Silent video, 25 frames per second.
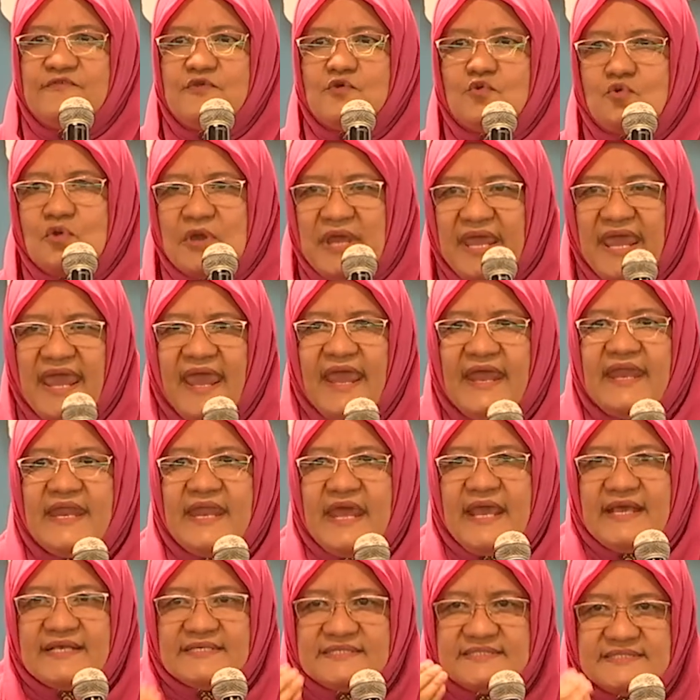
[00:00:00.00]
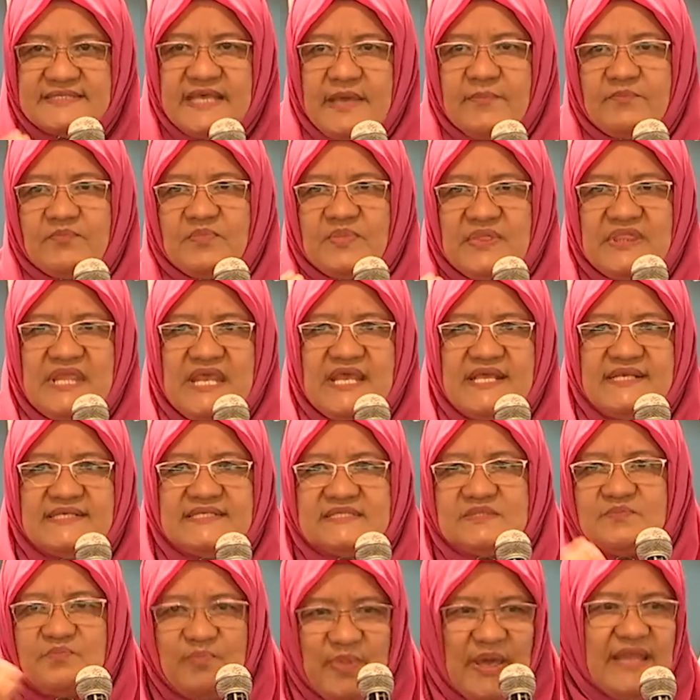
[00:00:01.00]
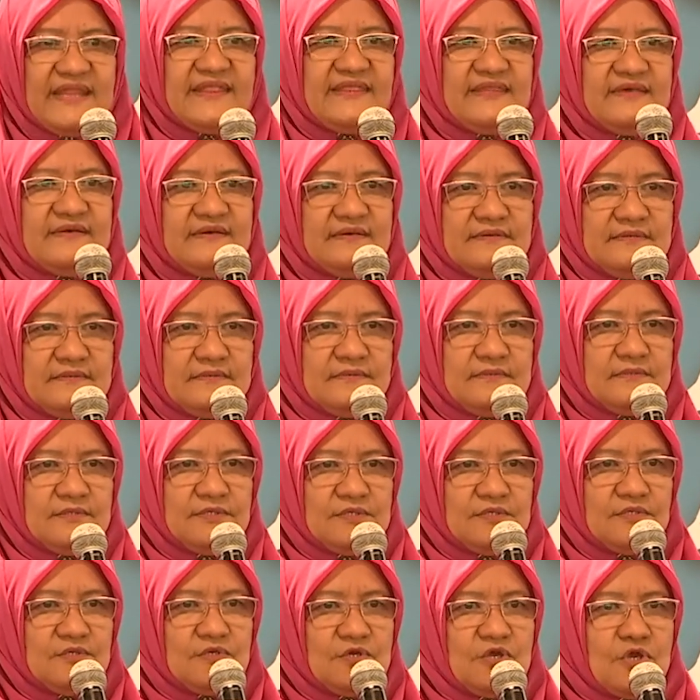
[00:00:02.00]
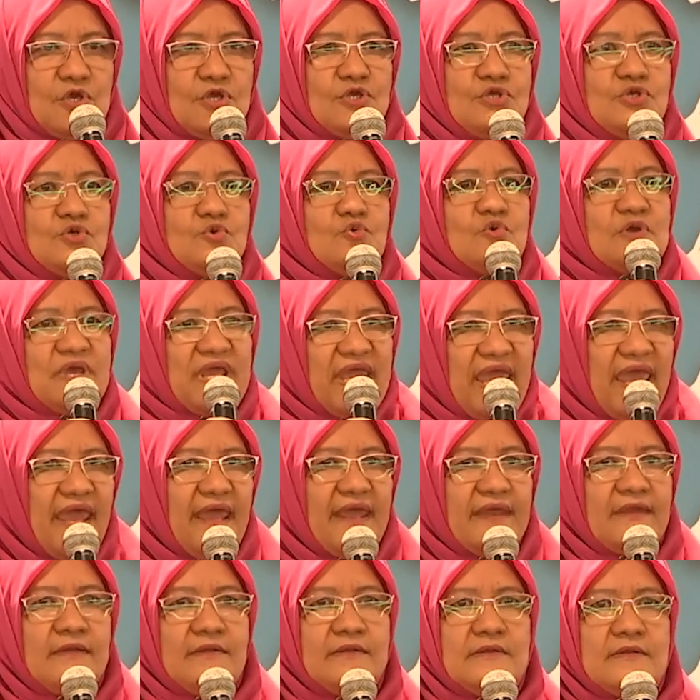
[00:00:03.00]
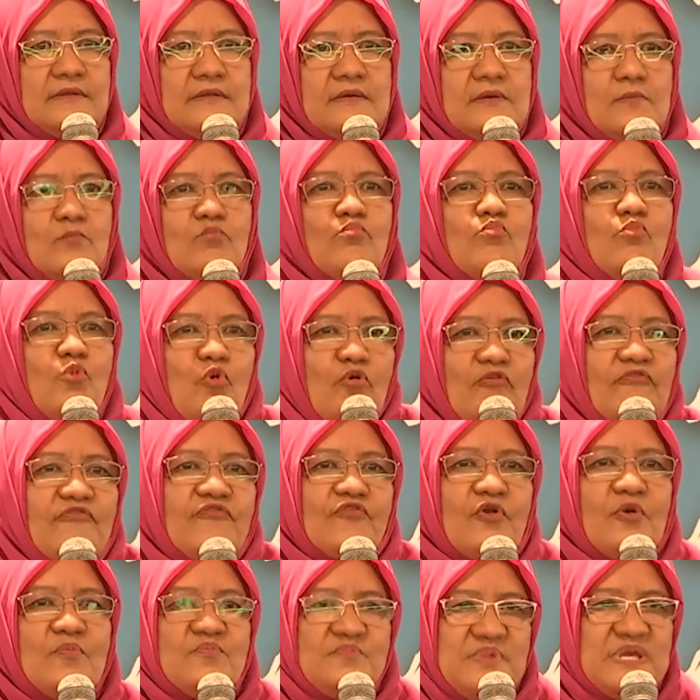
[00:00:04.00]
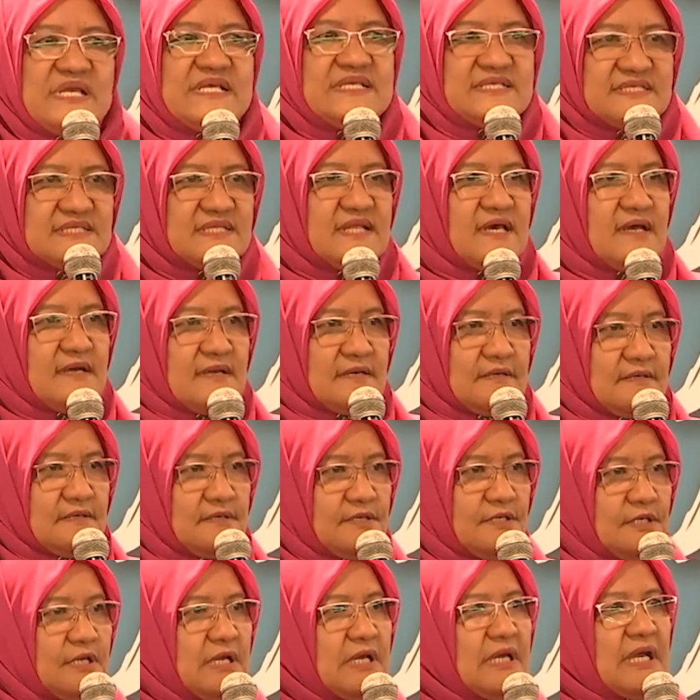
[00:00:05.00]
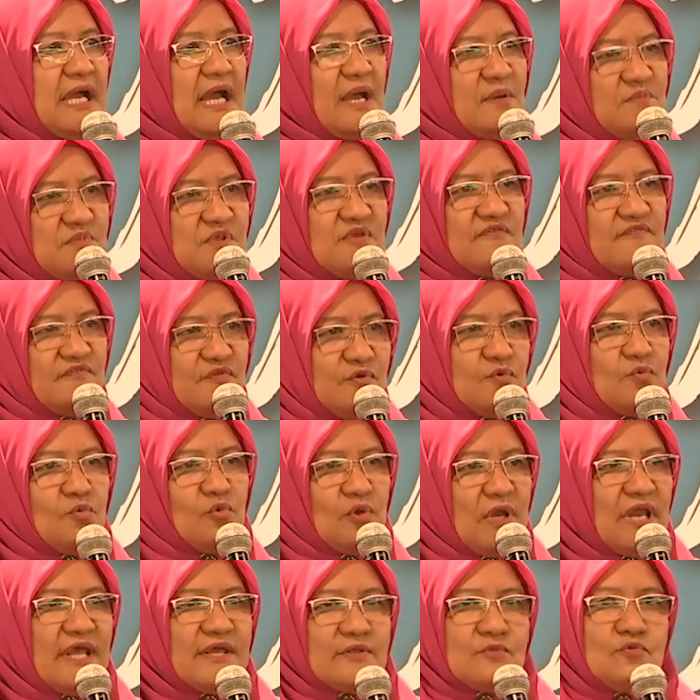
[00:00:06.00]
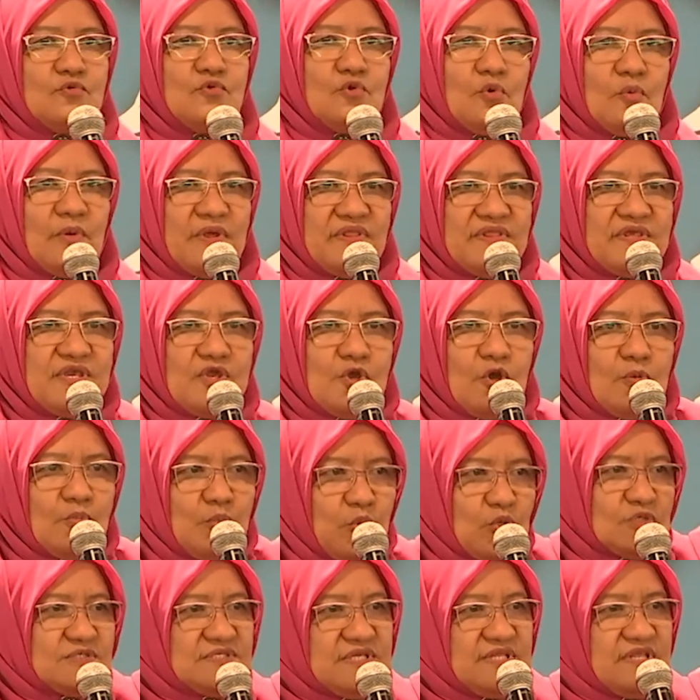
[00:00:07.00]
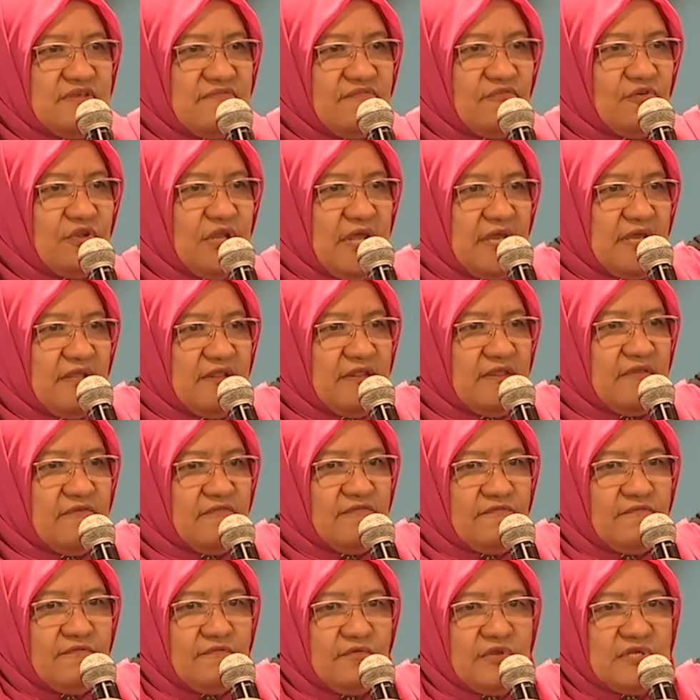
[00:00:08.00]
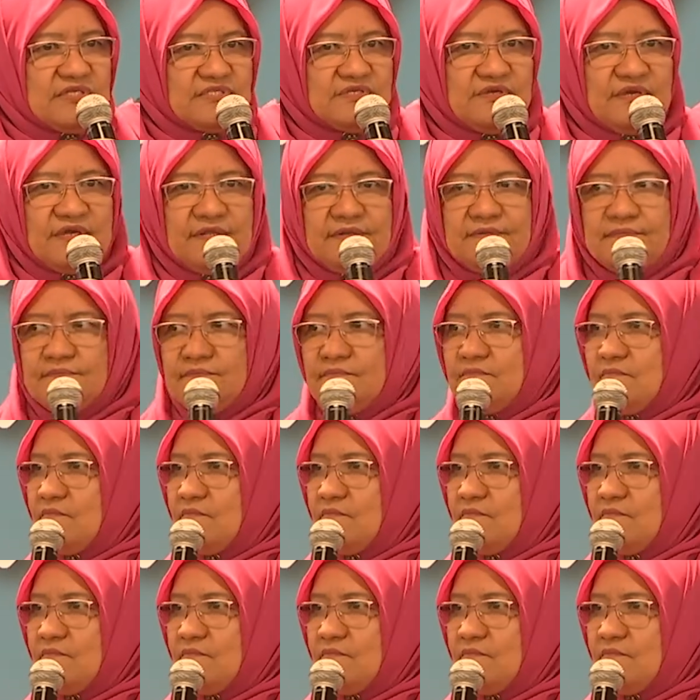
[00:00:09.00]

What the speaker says: you can accept things better. You can move from being stuck. How many of you would like to know whether you're positive or negative? Raise your hand.